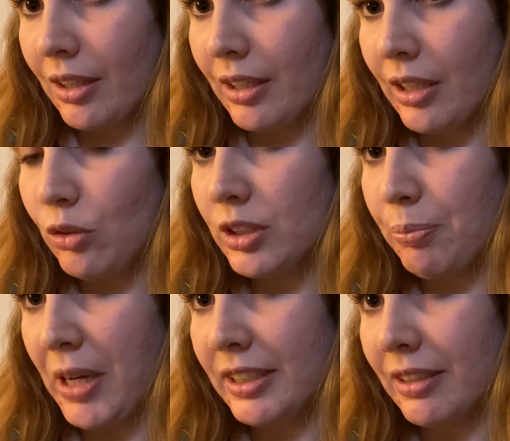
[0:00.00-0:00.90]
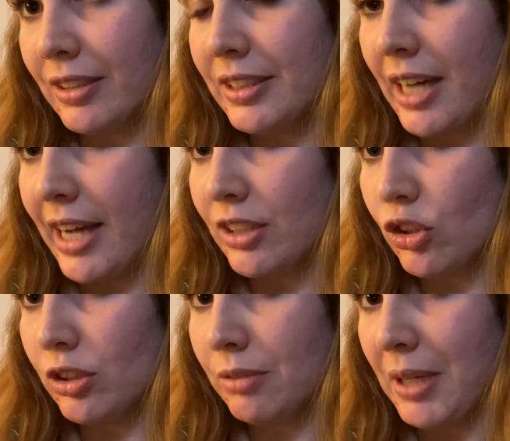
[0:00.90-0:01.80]
it was basically
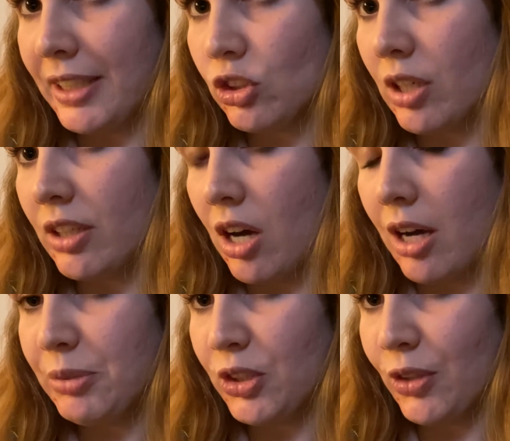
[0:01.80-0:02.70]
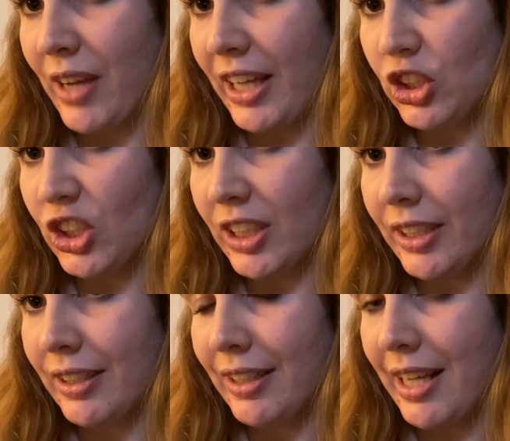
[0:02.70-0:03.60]
diagnosed based on
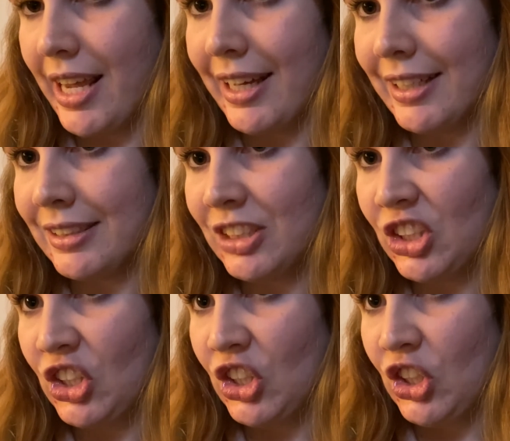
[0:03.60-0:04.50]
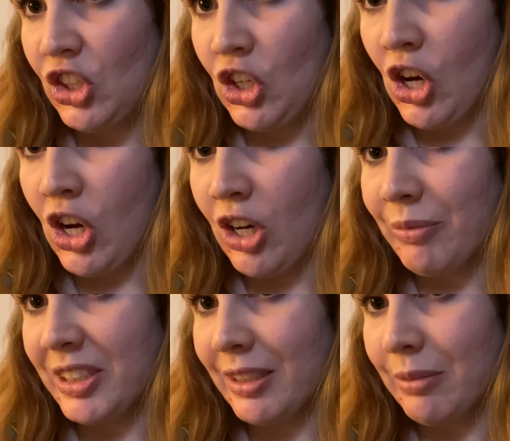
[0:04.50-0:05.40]
observation and um,
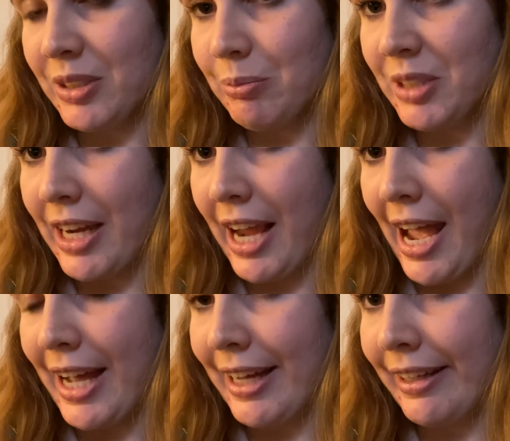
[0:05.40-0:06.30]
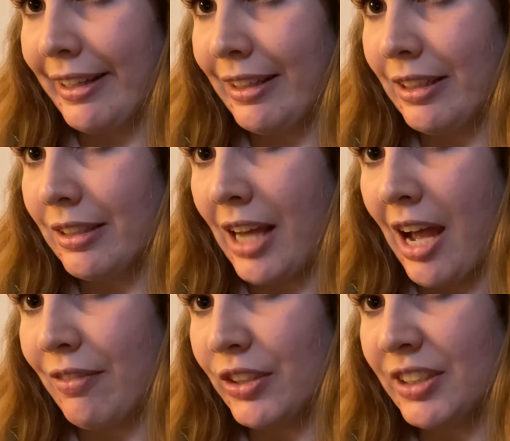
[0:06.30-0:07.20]
the symptoms I had and
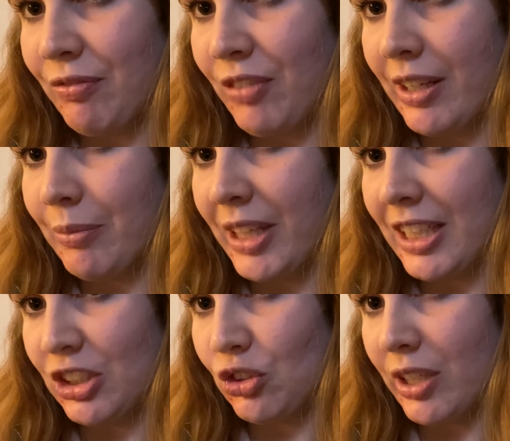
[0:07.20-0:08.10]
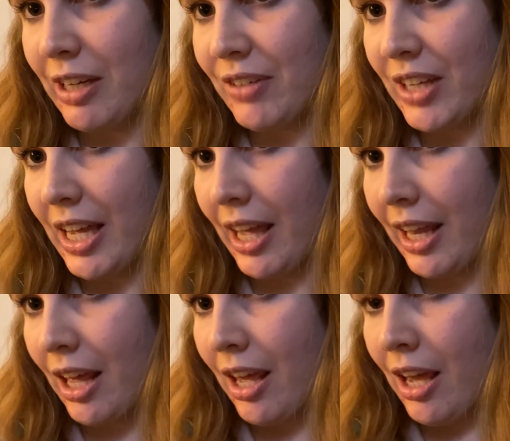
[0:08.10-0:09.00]
having a family history of it.
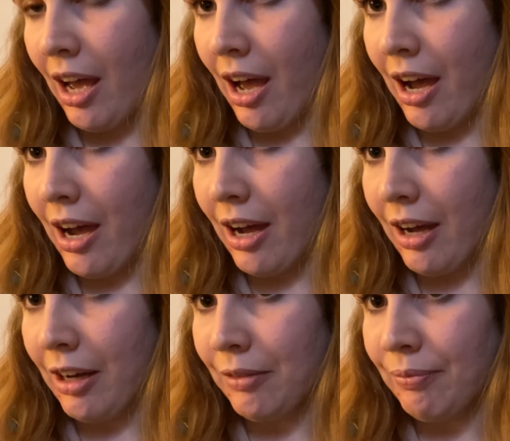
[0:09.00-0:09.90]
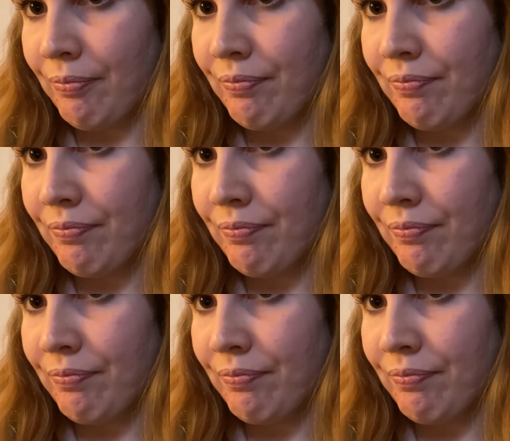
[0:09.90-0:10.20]
Um,